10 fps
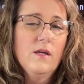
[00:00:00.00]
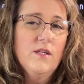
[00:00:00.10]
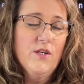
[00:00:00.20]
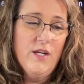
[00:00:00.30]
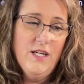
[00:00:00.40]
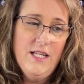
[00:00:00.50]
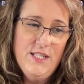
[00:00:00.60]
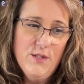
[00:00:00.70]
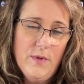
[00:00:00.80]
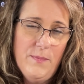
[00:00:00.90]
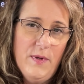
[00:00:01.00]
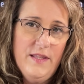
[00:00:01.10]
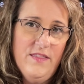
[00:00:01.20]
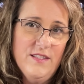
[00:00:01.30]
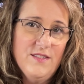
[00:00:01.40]
You're going to need to
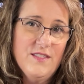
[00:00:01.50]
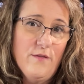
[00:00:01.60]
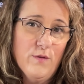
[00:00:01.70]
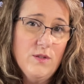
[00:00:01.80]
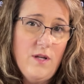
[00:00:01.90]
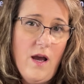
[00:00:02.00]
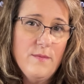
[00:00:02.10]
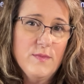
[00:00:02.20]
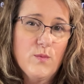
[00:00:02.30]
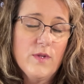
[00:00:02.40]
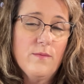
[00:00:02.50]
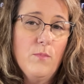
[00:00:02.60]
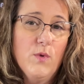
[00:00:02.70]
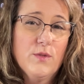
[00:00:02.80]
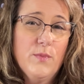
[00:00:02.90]
repeat this several times with
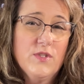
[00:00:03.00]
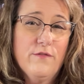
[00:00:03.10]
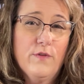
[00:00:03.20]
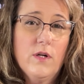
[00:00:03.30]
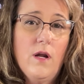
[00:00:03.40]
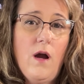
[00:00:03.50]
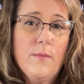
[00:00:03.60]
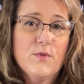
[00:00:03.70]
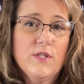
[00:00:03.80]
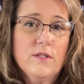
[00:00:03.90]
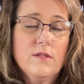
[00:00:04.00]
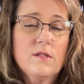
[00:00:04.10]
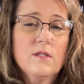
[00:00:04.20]
multiple different options.